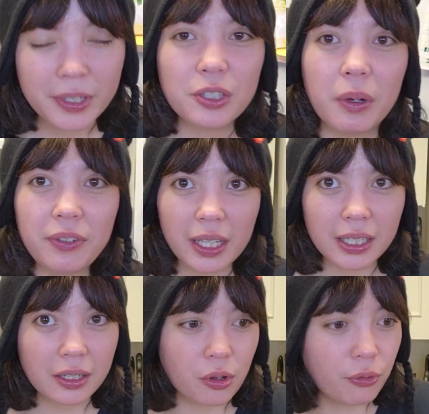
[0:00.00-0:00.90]
I feel like
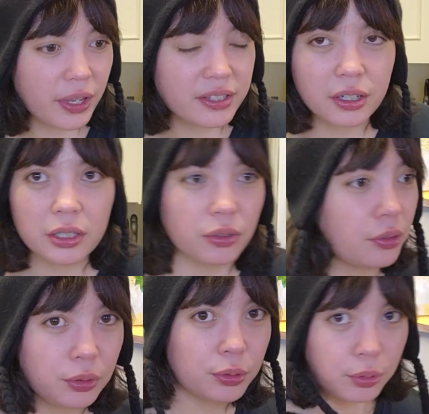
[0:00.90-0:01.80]
I can go faster?
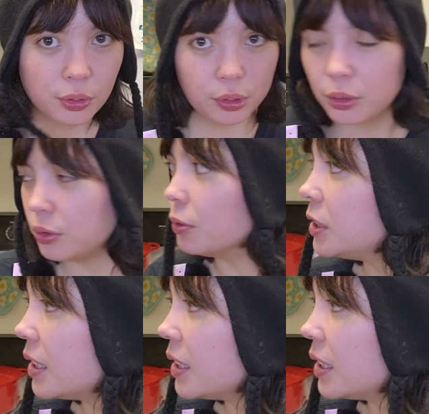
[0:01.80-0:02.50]
No, I'm just